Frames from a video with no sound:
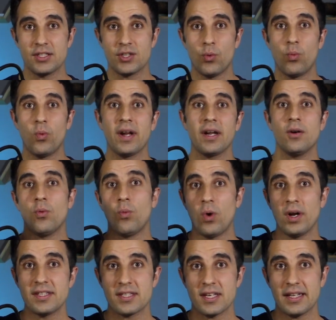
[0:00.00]
So
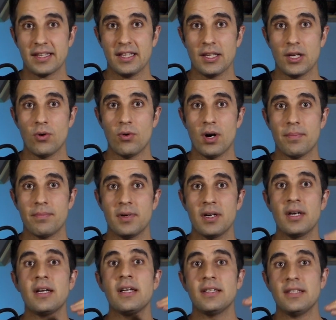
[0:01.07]
one side can go up,
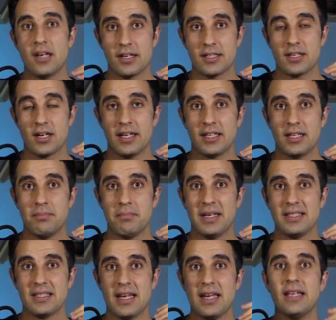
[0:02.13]
the other side can
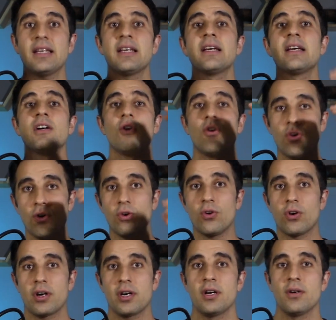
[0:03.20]
maintain,
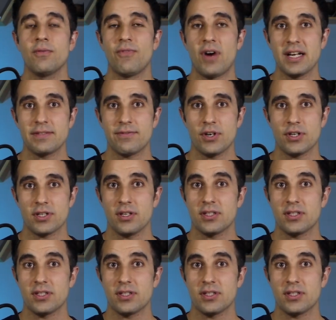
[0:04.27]
or vice versa.